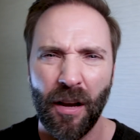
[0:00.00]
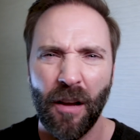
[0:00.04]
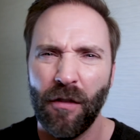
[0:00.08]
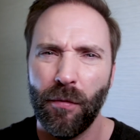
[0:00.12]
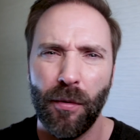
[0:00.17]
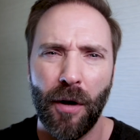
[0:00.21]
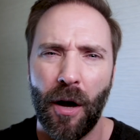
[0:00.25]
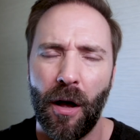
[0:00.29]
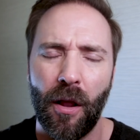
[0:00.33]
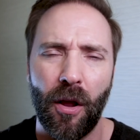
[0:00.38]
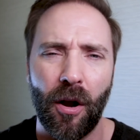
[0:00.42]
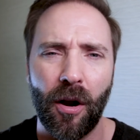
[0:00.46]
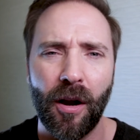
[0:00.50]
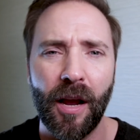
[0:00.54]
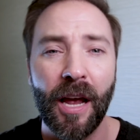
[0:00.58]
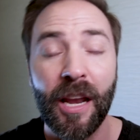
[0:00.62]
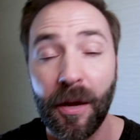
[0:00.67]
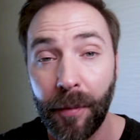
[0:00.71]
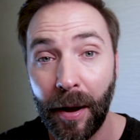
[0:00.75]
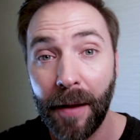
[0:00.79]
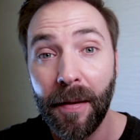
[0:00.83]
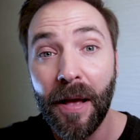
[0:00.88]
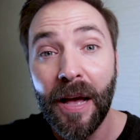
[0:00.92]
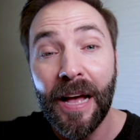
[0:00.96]
I guess we all are.
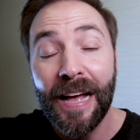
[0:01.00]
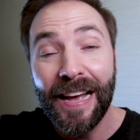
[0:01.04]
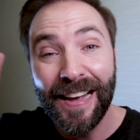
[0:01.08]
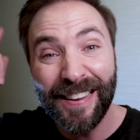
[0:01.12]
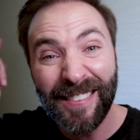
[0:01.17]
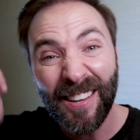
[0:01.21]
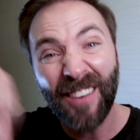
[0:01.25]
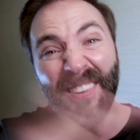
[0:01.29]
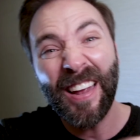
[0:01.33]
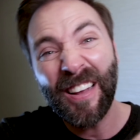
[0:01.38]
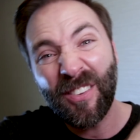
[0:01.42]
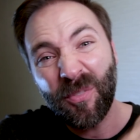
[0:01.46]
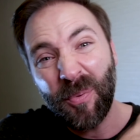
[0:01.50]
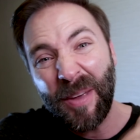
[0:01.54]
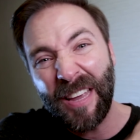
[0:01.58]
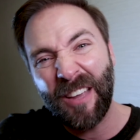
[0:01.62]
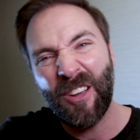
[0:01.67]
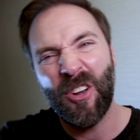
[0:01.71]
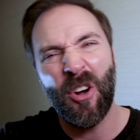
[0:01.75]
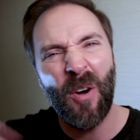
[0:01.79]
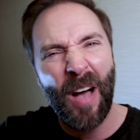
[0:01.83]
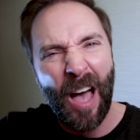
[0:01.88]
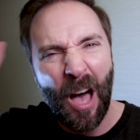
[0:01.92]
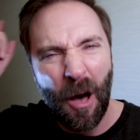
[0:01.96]
Anyway, until next
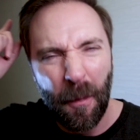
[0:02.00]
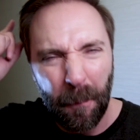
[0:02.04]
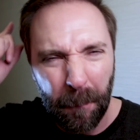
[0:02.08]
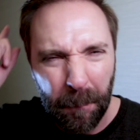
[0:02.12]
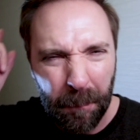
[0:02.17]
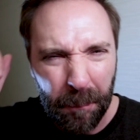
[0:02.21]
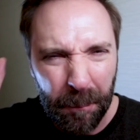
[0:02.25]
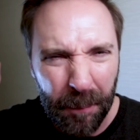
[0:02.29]
week, go out,